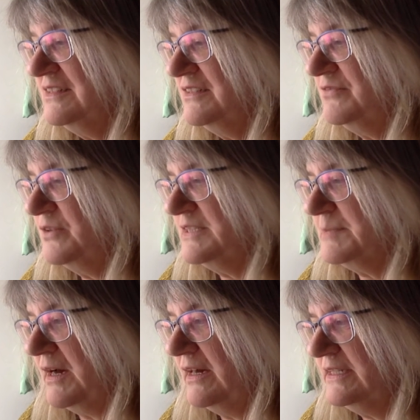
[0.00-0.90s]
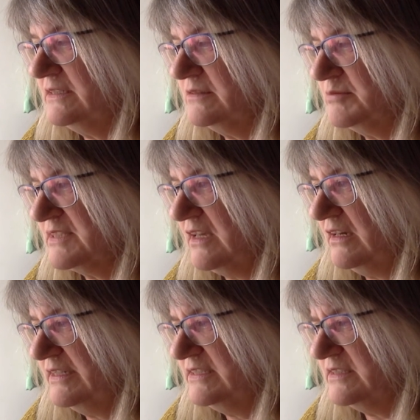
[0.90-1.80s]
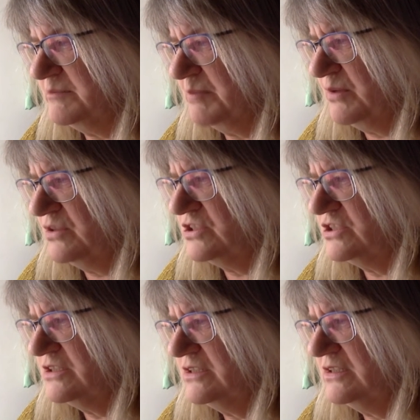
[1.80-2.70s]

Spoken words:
The voice behind was kind and posh.